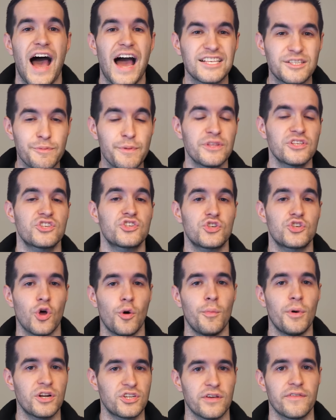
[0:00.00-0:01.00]
I spent so
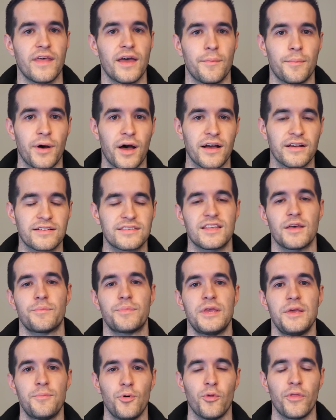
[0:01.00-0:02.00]
much on that box that
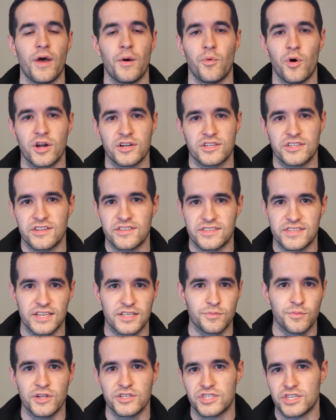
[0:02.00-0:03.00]
people that watched it
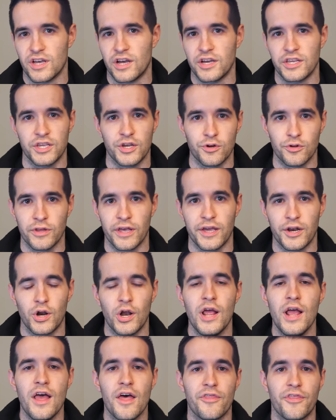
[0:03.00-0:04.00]
six months, a year
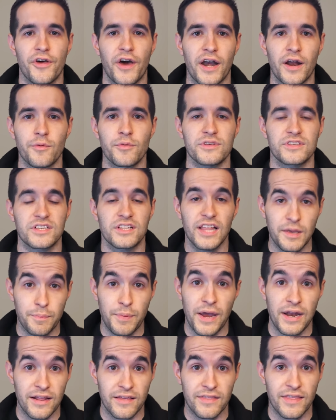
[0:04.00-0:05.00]
later, thought I was
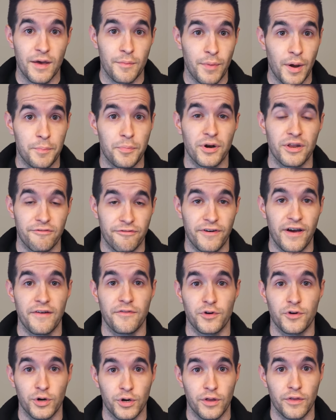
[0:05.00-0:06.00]
clickbaiting them by putting
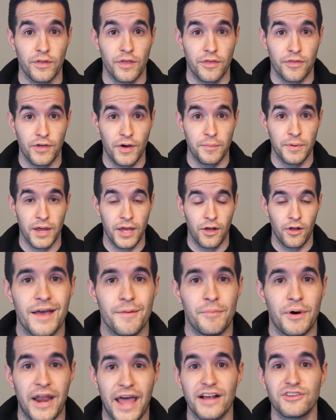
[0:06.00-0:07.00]
500 on the thumbnail,
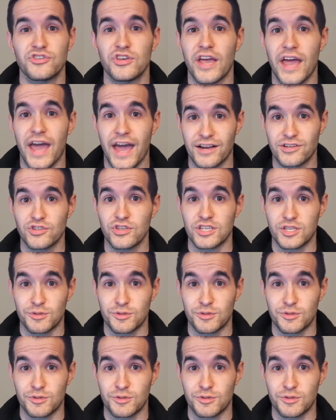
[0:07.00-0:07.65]
but actually I actually